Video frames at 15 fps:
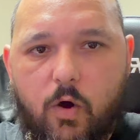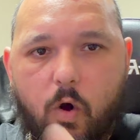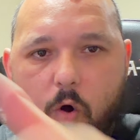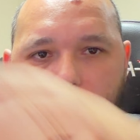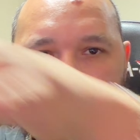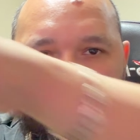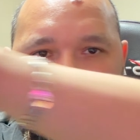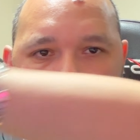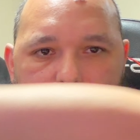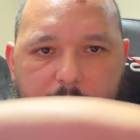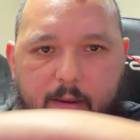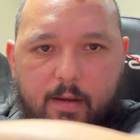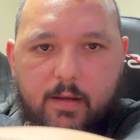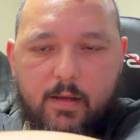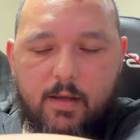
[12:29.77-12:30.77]

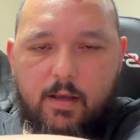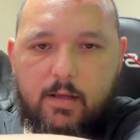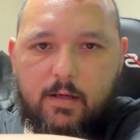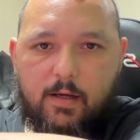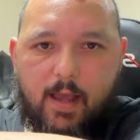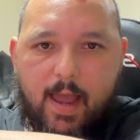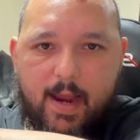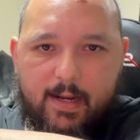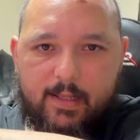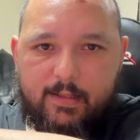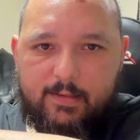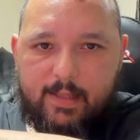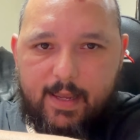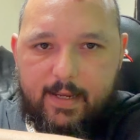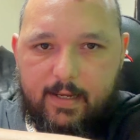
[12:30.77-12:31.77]
overlapping air
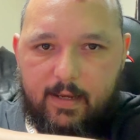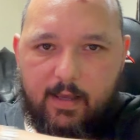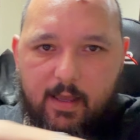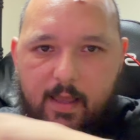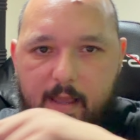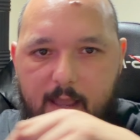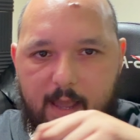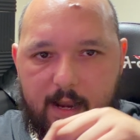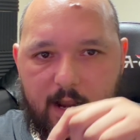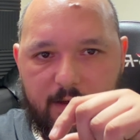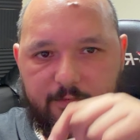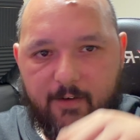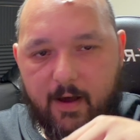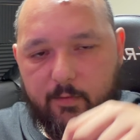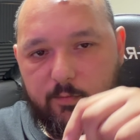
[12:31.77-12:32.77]
intake, and I
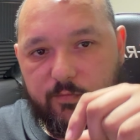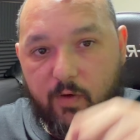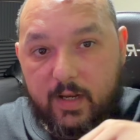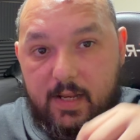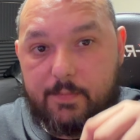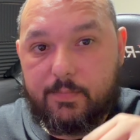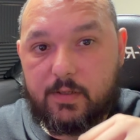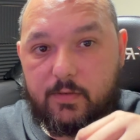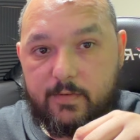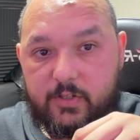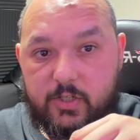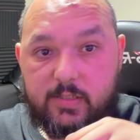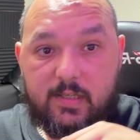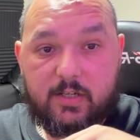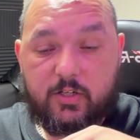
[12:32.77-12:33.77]
found one nipple
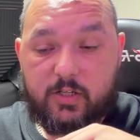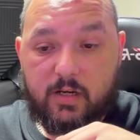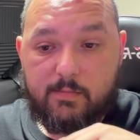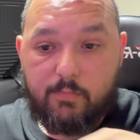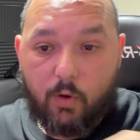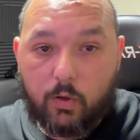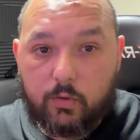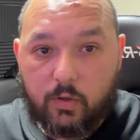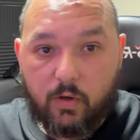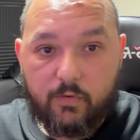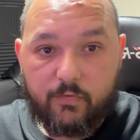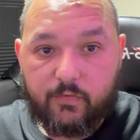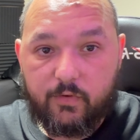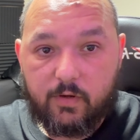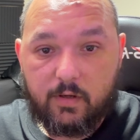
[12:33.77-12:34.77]
which is actually blocked
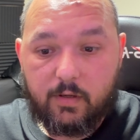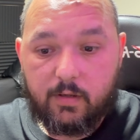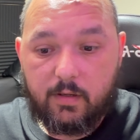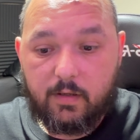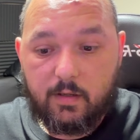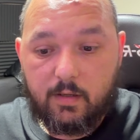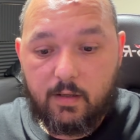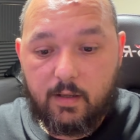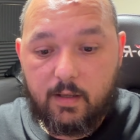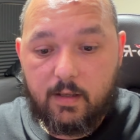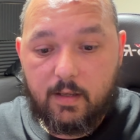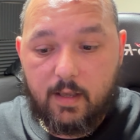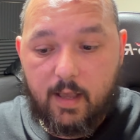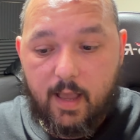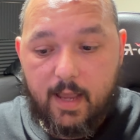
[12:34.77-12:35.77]
off,
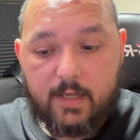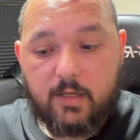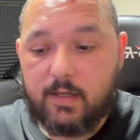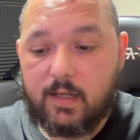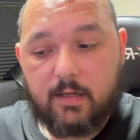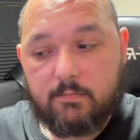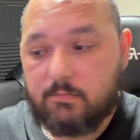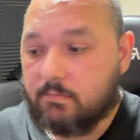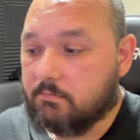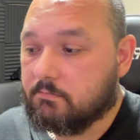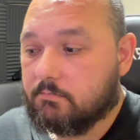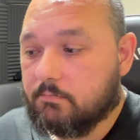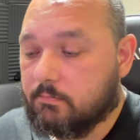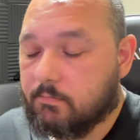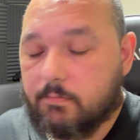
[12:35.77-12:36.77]
and you can
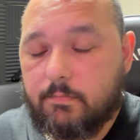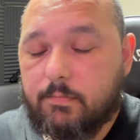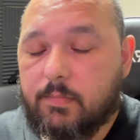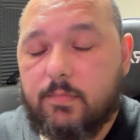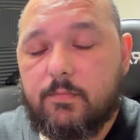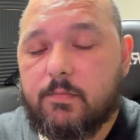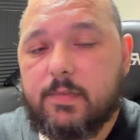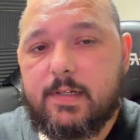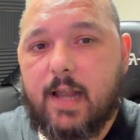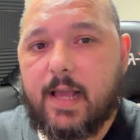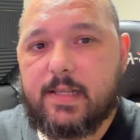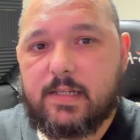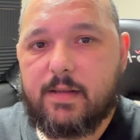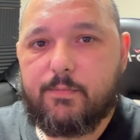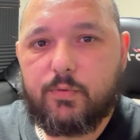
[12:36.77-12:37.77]

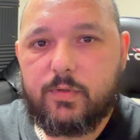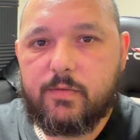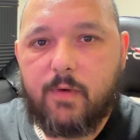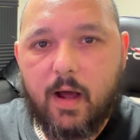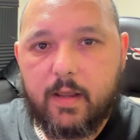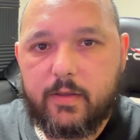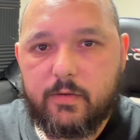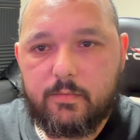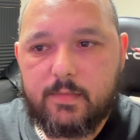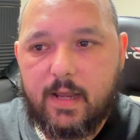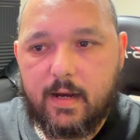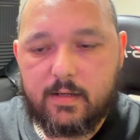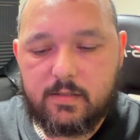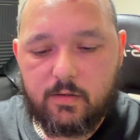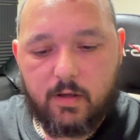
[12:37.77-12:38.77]
nicely put the vacuum
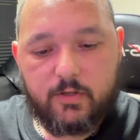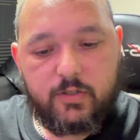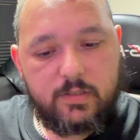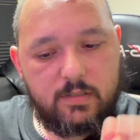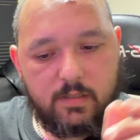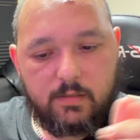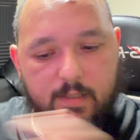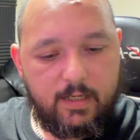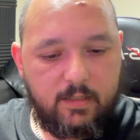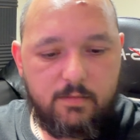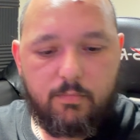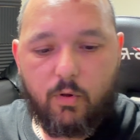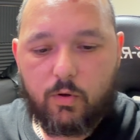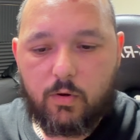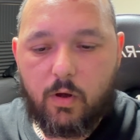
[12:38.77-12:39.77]
there. So I just take the
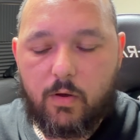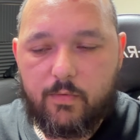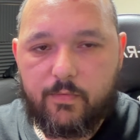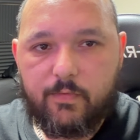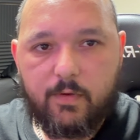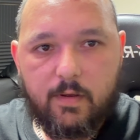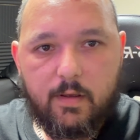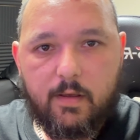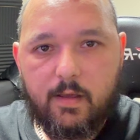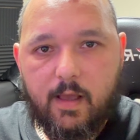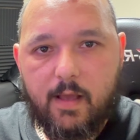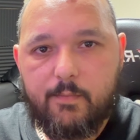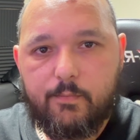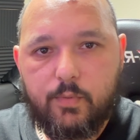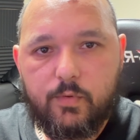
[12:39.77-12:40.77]
block off
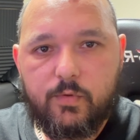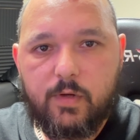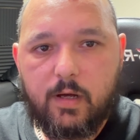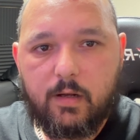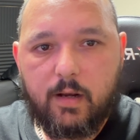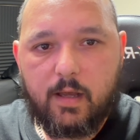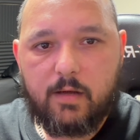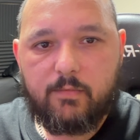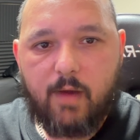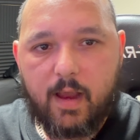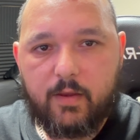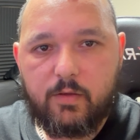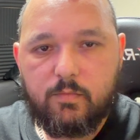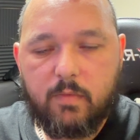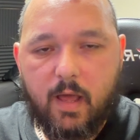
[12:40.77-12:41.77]
and put the
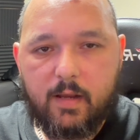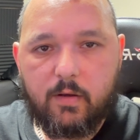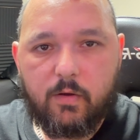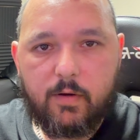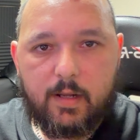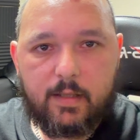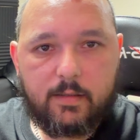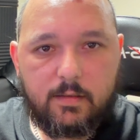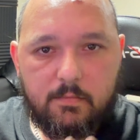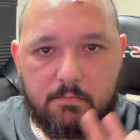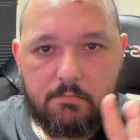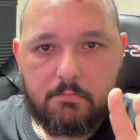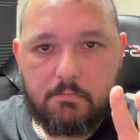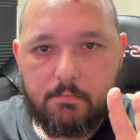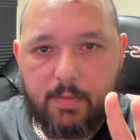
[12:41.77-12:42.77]
vacuum line on it.
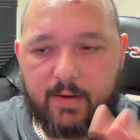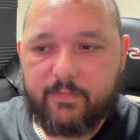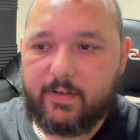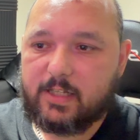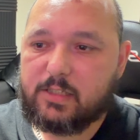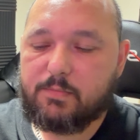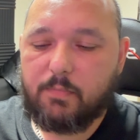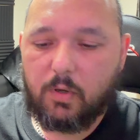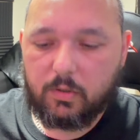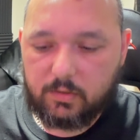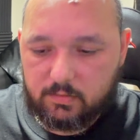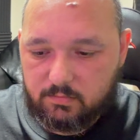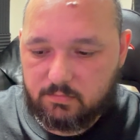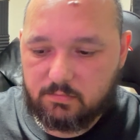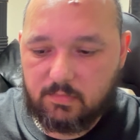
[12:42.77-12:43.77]
Perfect spot,
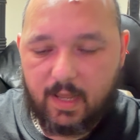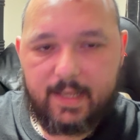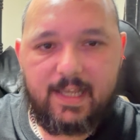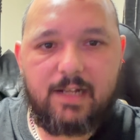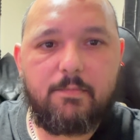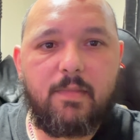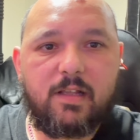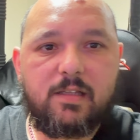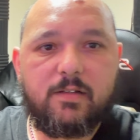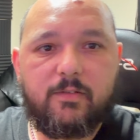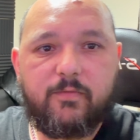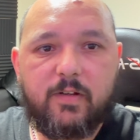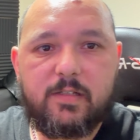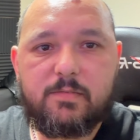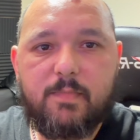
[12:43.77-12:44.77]
like it
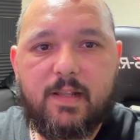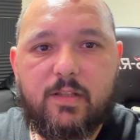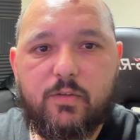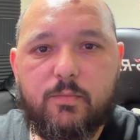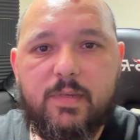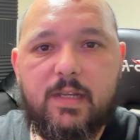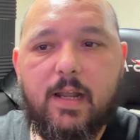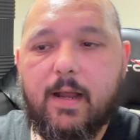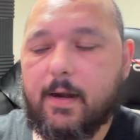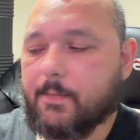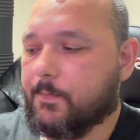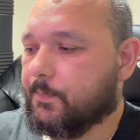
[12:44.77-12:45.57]
was meant to be there.